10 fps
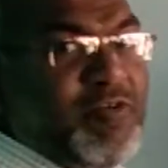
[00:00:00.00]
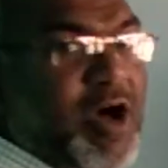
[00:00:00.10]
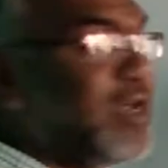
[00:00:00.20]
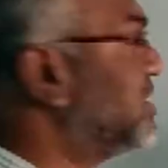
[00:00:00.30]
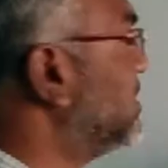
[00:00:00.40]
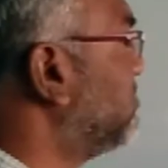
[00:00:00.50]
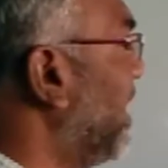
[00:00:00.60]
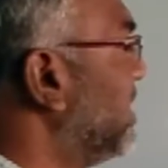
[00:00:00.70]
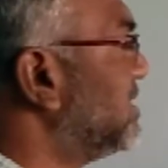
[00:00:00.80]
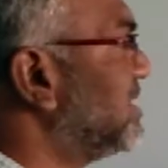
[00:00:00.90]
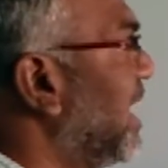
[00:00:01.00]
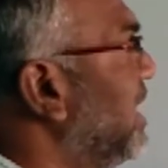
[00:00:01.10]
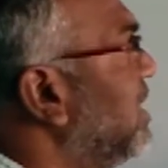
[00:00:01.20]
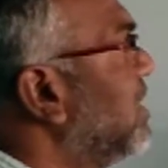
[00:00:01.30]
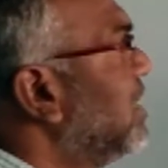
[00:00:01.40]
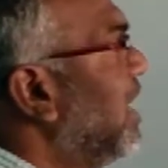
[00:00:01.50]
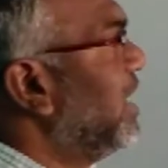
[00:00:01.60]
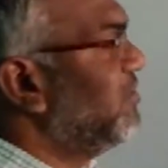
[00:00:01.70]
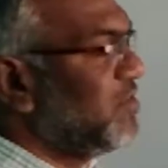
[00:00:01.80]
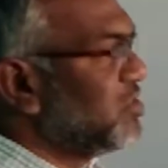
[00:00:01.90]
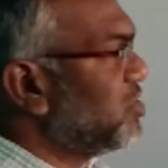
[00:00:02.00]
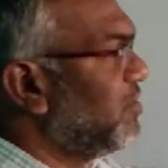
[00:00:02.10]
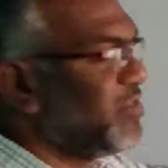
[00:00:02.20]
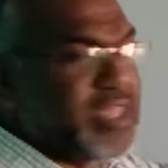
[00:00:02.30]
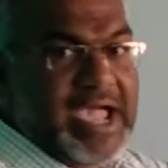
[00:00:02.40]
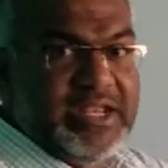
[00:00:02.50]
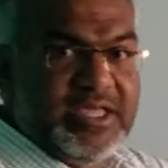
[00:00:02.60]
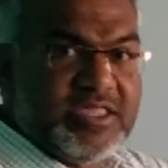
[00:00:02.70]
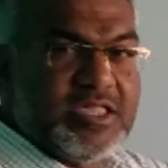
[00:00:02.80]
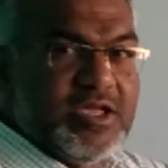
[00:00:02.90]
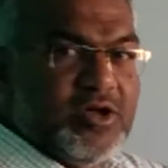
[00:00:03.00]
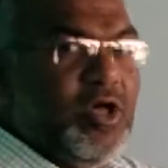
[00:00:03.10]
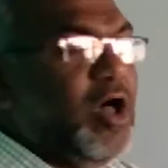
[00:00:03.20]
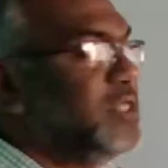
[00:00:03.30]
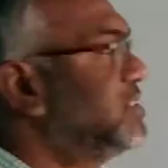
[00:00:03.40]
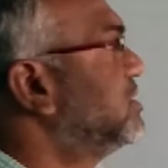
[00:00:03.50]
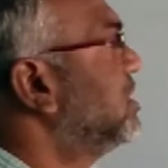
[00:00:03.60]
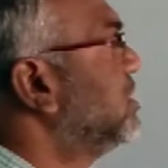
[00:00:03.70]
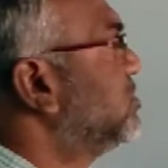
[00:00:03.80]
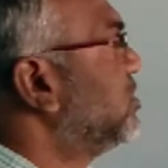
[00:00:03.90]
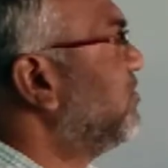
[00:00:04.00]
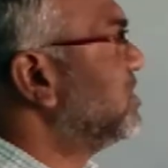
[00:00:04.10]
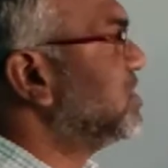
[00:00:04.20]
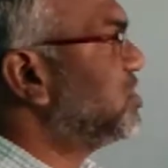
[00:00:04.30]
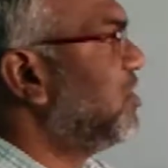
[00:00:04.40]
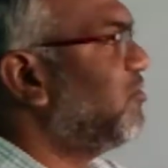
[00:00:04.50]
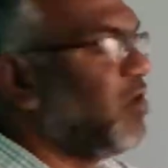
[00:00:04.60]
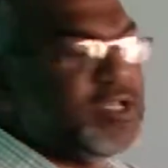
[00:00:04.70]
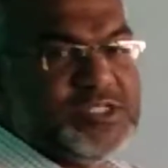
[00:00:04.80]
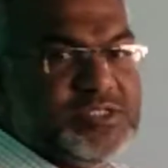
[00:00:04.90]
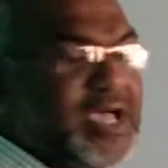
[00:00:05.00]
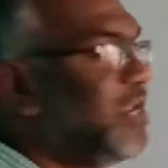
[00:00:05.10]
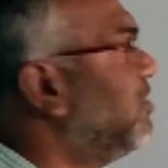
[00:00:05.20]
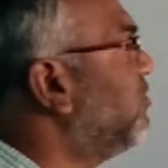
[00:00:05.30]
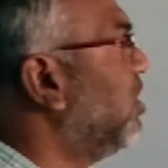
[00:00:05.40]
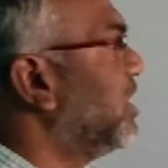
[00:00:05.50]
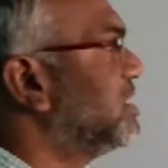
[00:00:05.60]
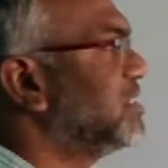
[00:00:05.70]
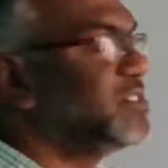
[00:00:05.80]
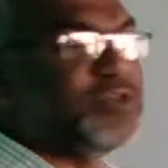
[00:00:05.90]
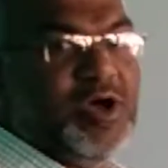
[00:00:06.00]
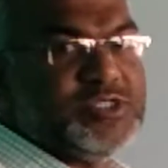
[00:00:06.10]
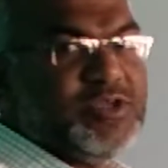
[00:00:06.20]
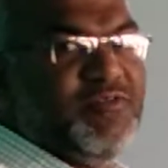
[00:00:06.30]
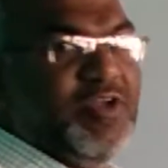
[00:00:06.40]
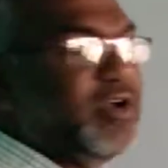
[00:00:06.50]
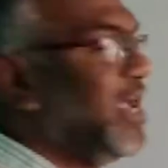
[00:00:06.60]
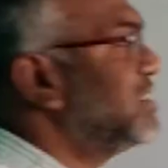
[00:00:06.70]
cos is minus sin, and differentiation of sin is cos. So differentiation of cos sin of log x is cos of log